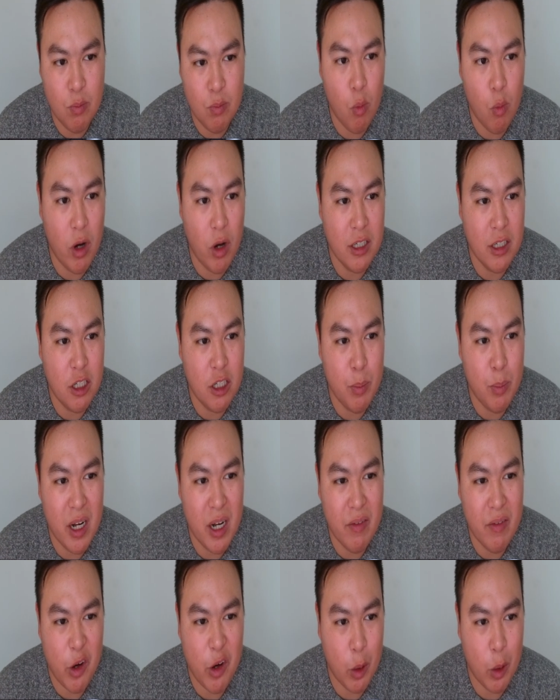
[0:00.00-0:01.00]
one too many
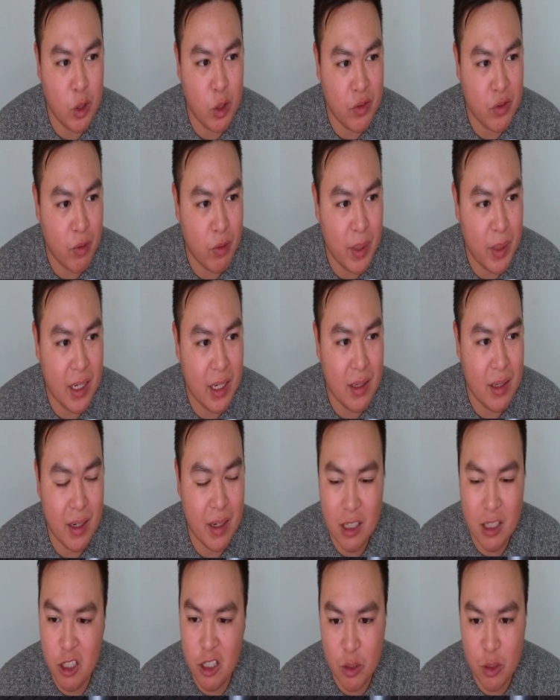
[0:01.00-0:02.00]
variables for me
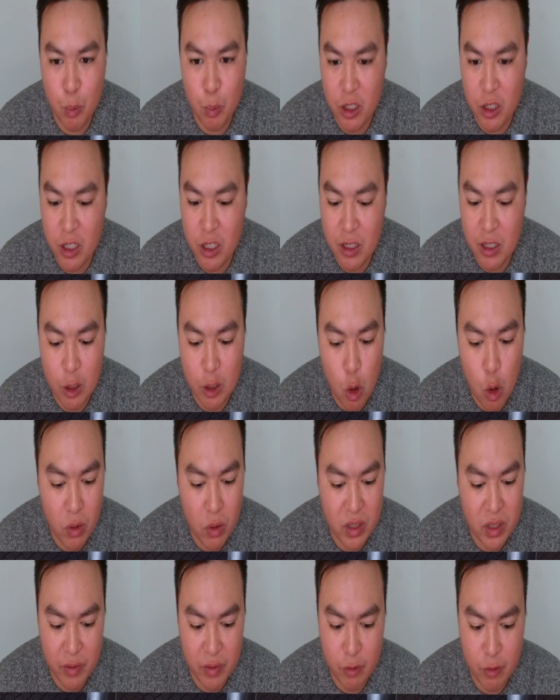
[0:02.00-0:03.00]
and just really could go
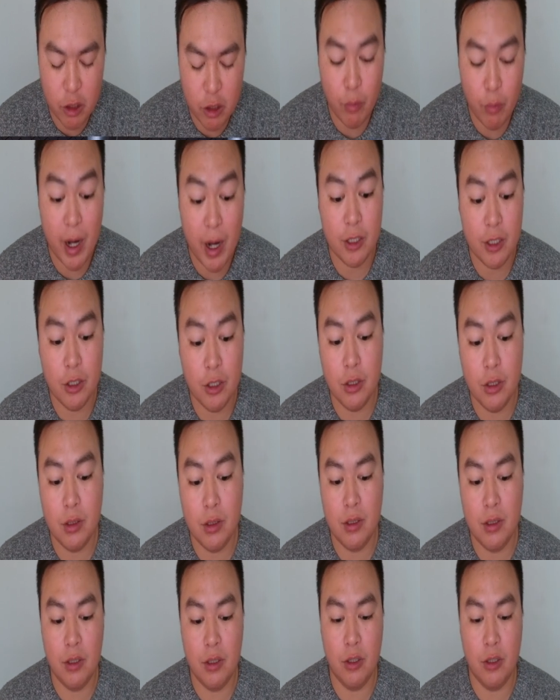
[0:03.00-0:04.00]
in different directions